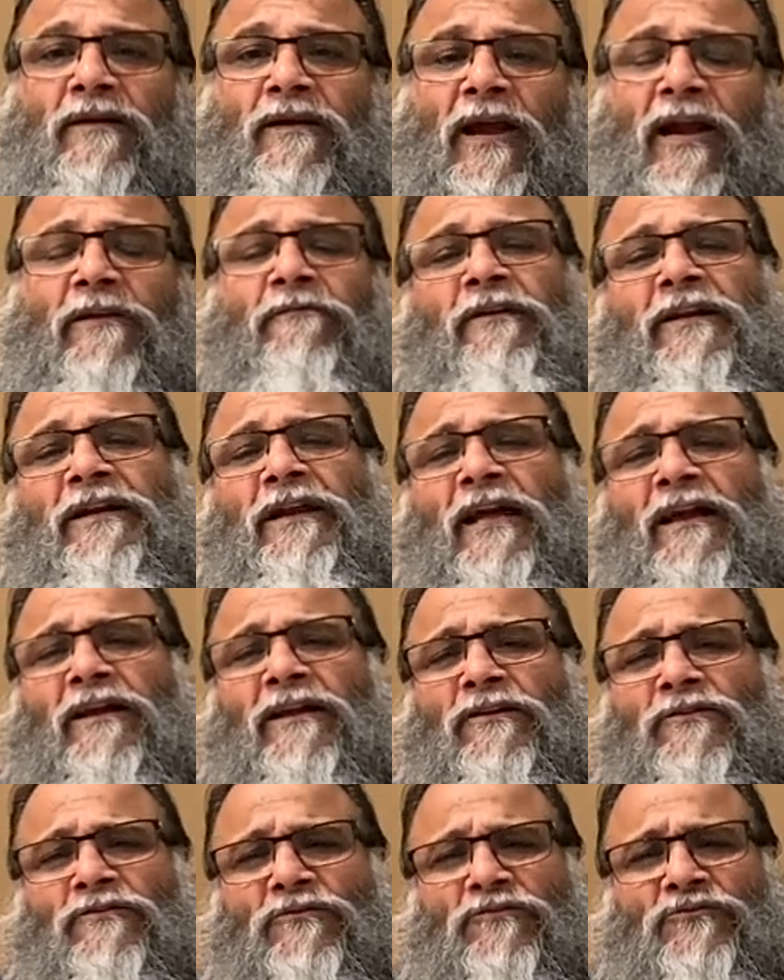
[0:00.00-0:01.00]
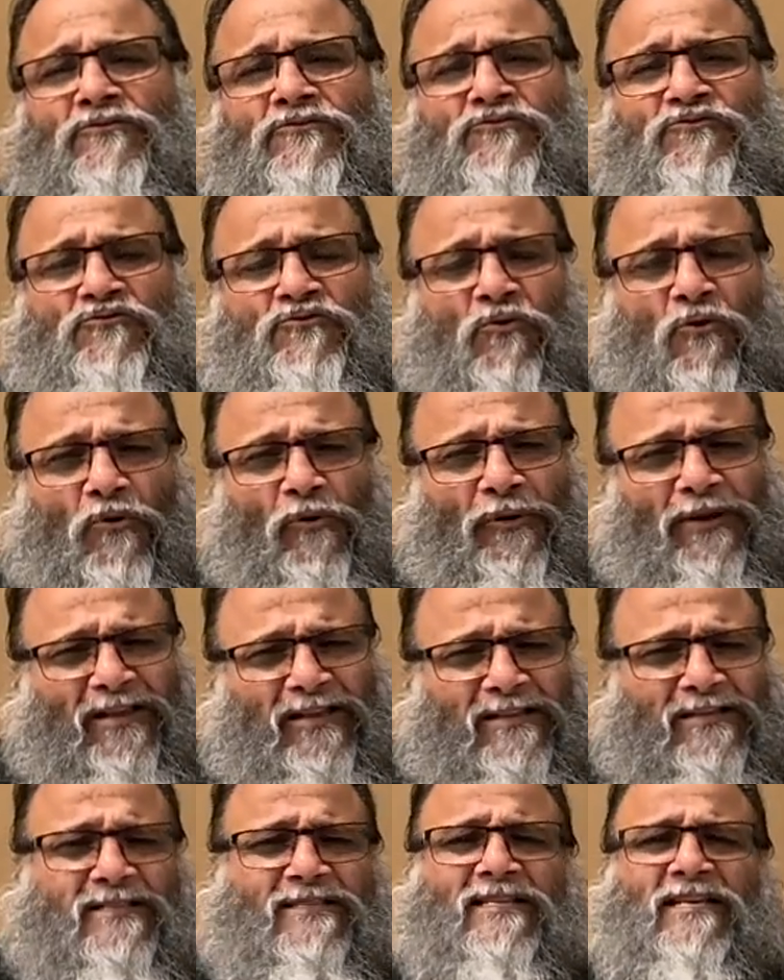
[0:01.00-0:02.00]
And we take it so
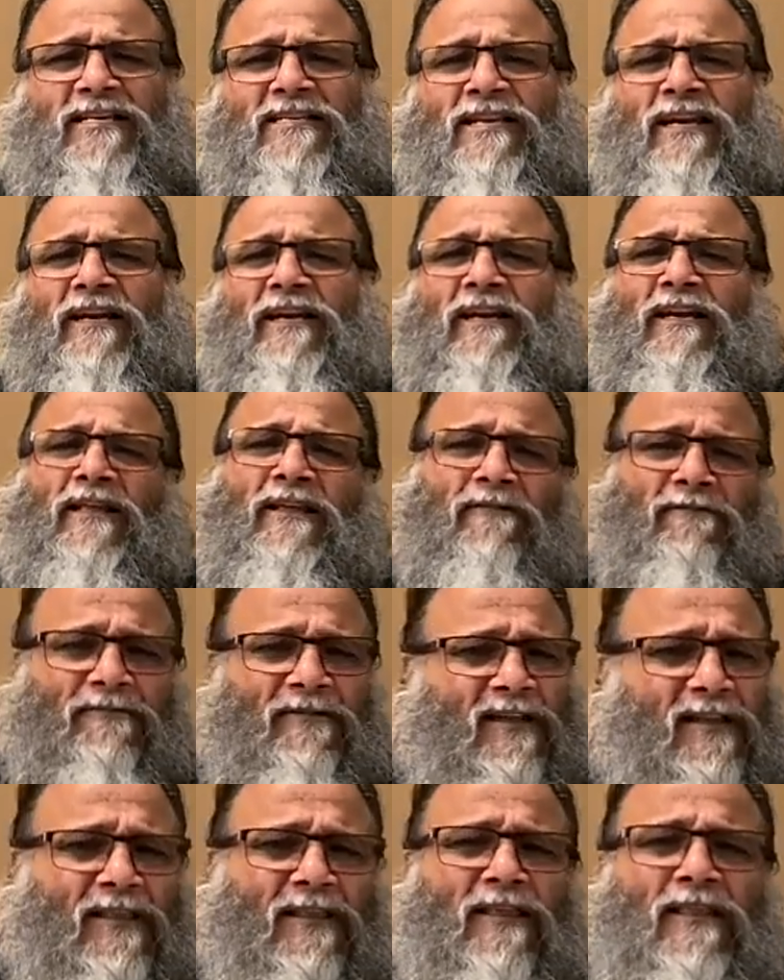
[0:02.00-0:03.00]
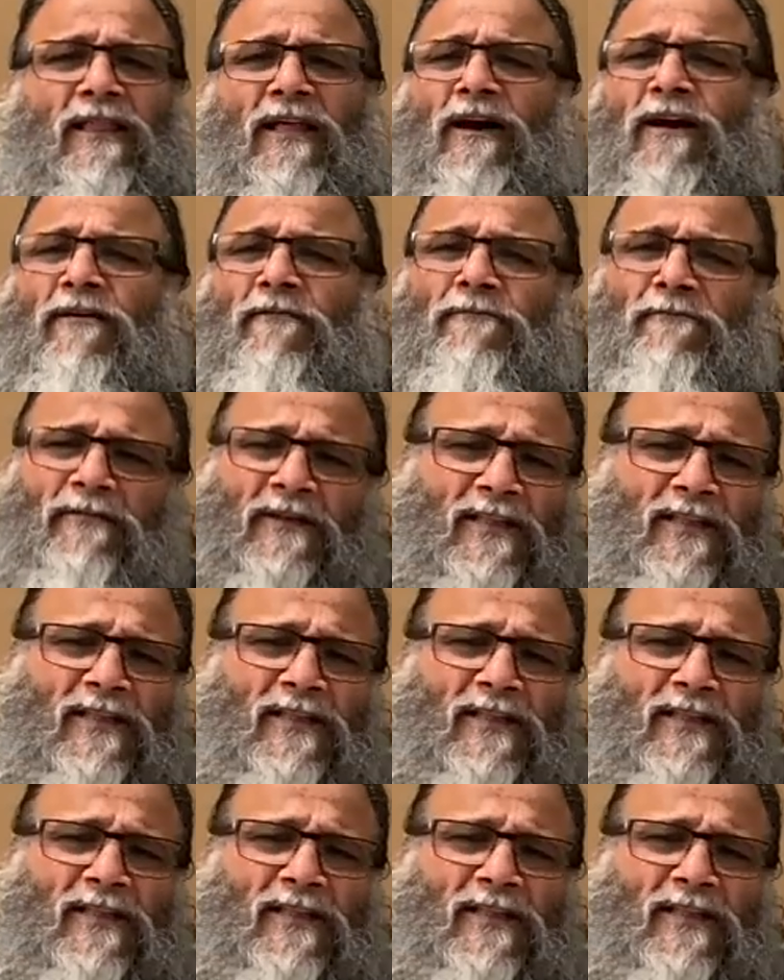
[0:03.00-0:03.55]
incessantly with love,